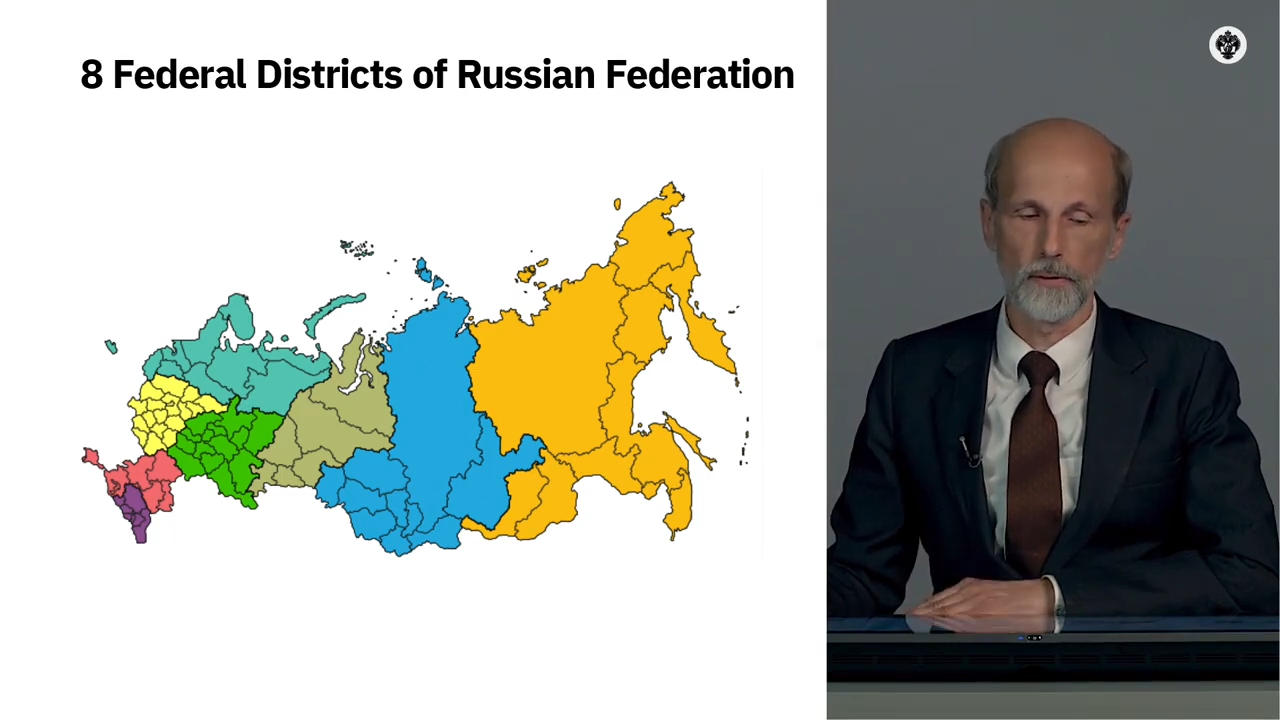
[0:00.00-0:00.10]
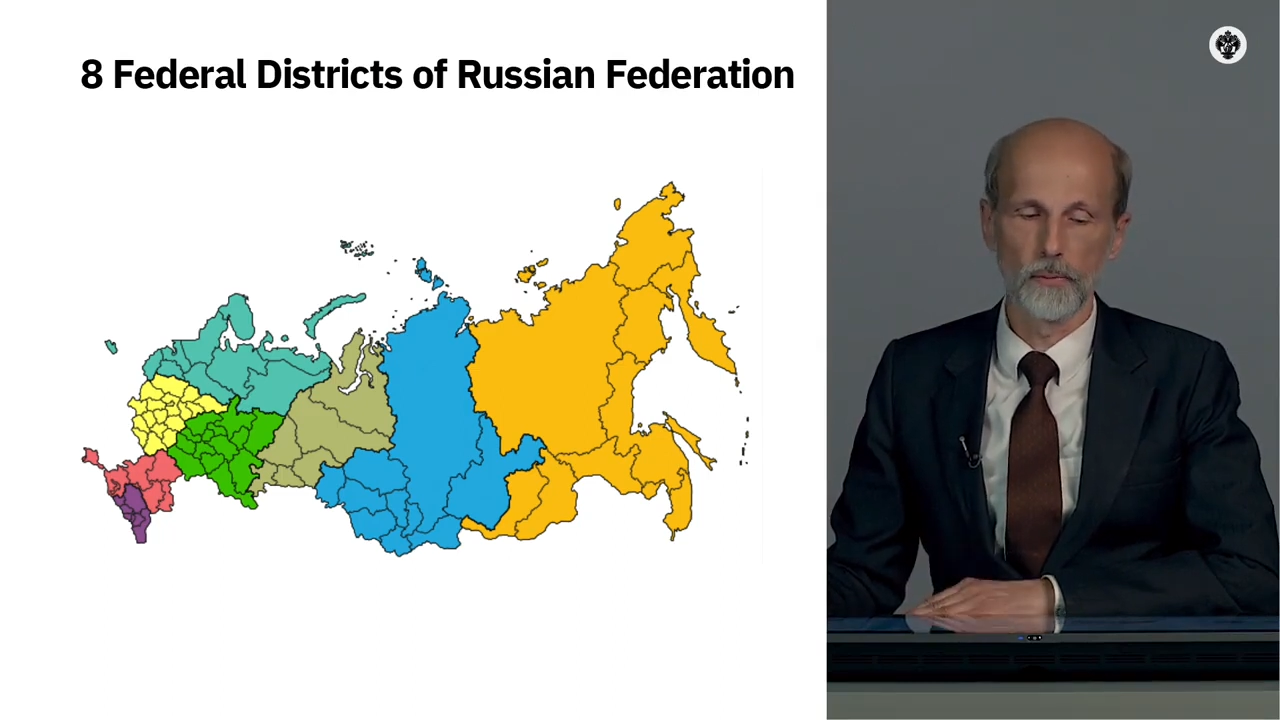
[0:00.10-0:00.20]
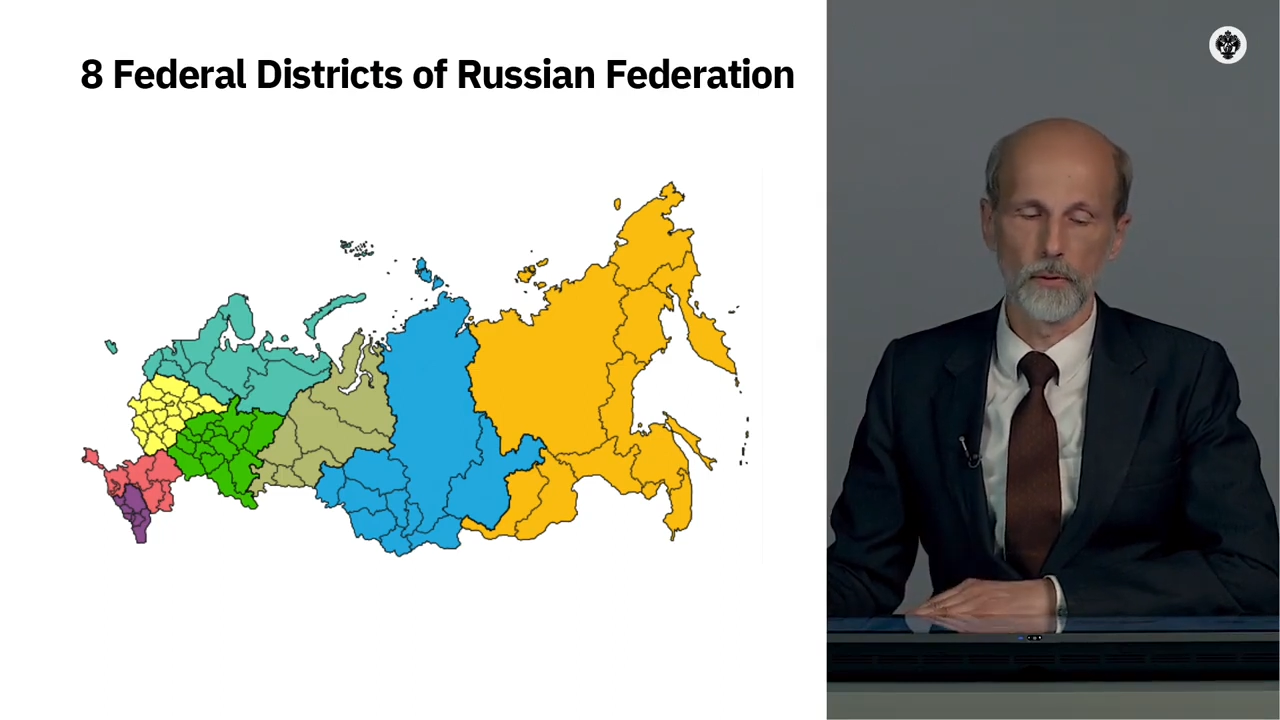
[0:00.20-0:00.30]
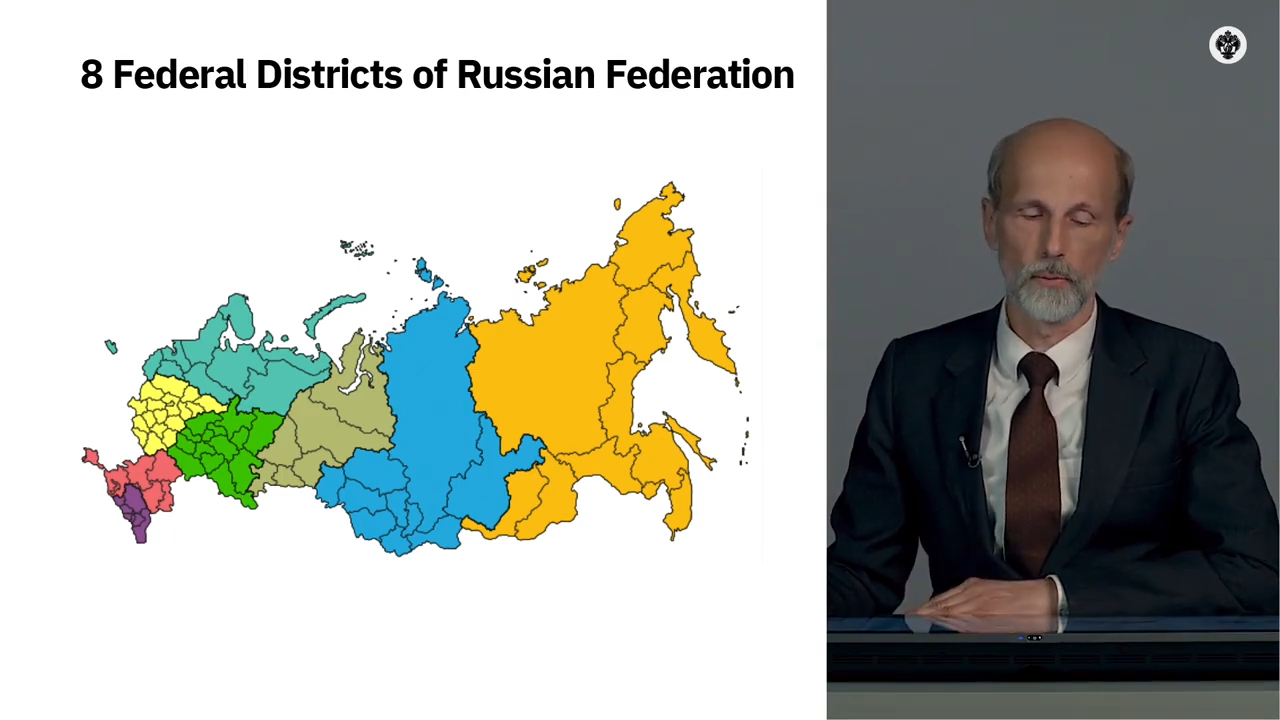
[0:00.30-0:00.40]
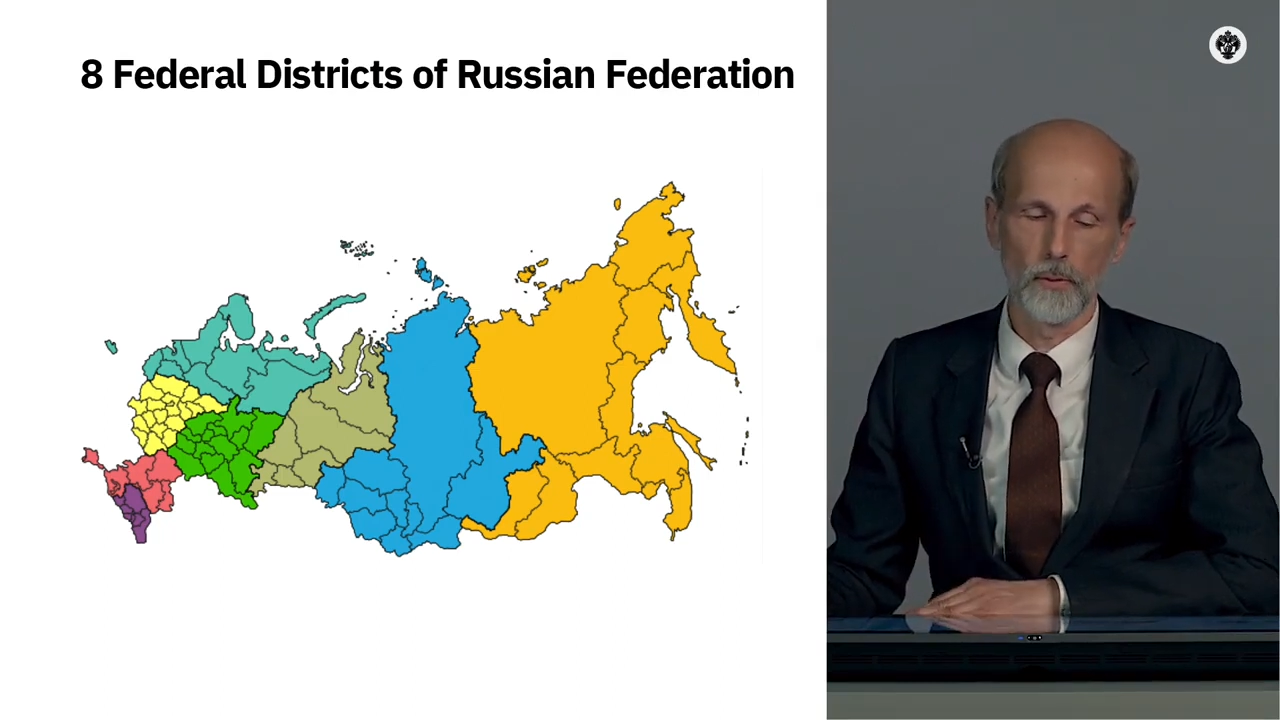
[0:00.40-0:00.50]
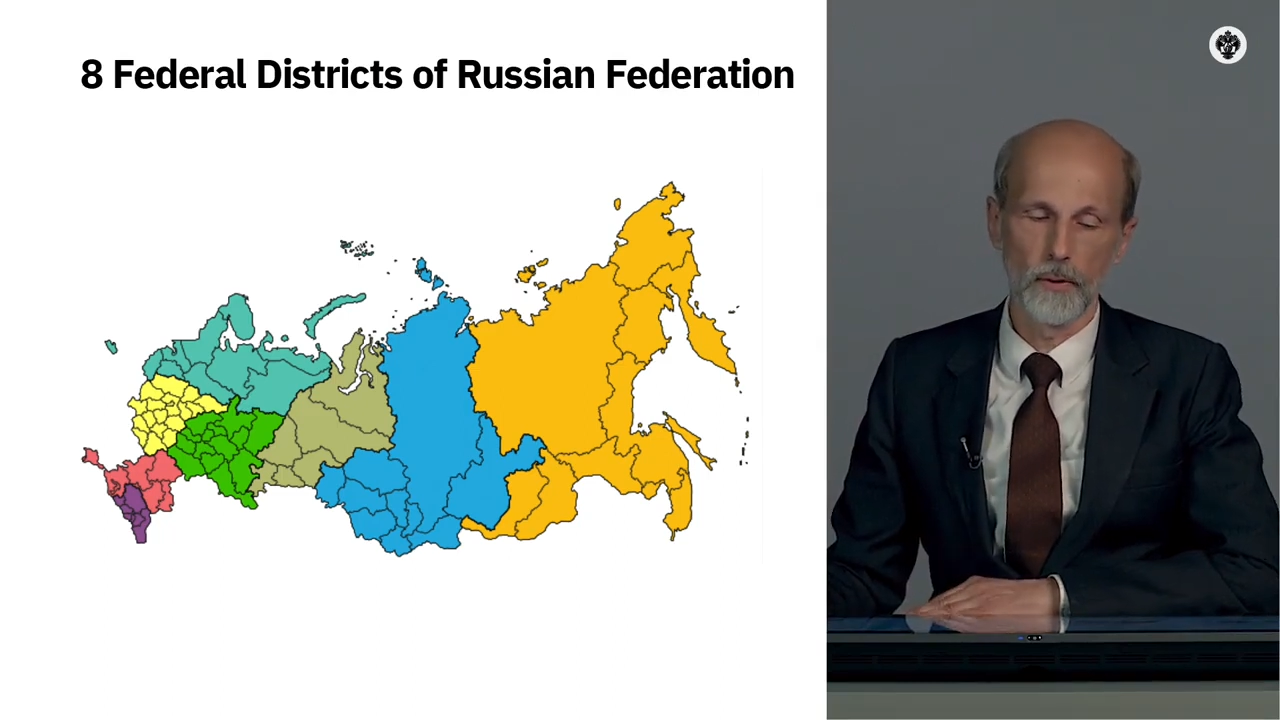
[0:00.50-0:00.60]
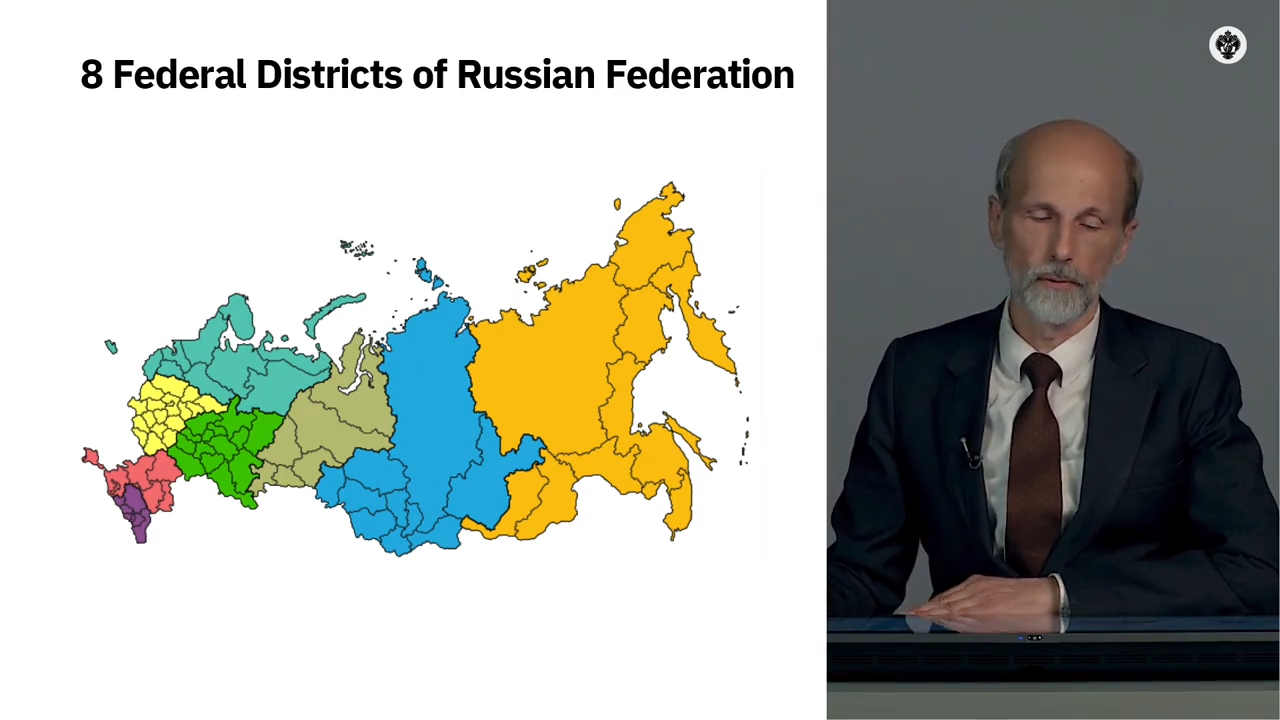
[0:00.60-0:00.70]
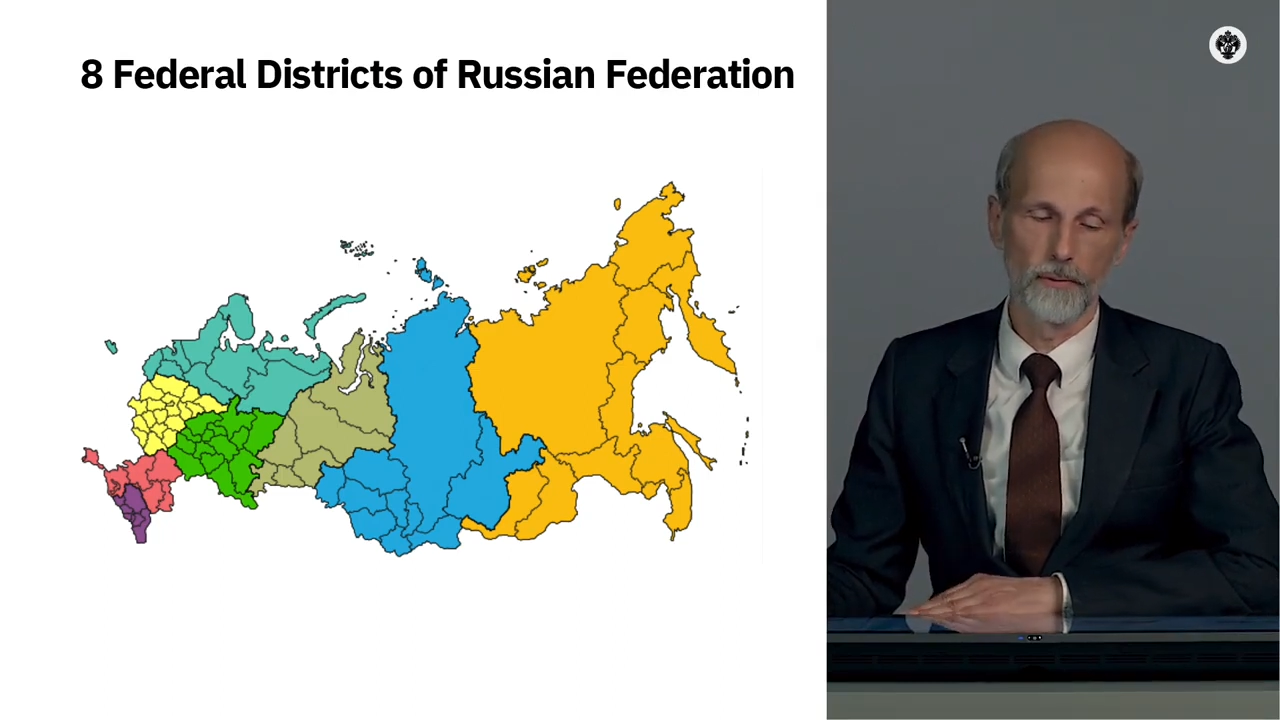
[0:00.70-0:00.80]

between